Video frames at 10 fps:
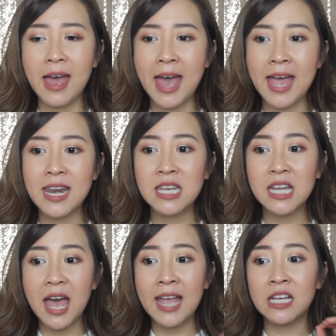And
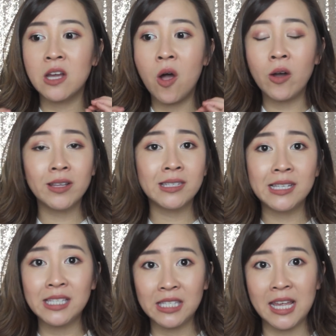I can
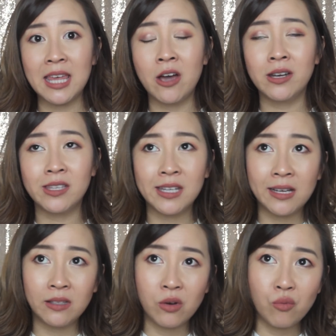honestly say that on a
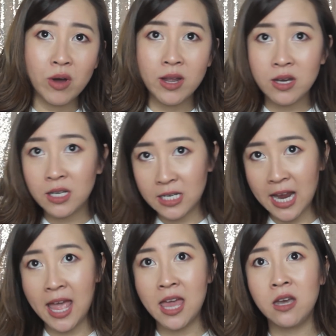scale of 1 to
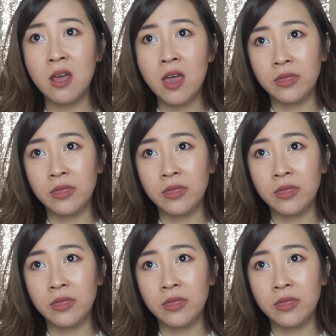10,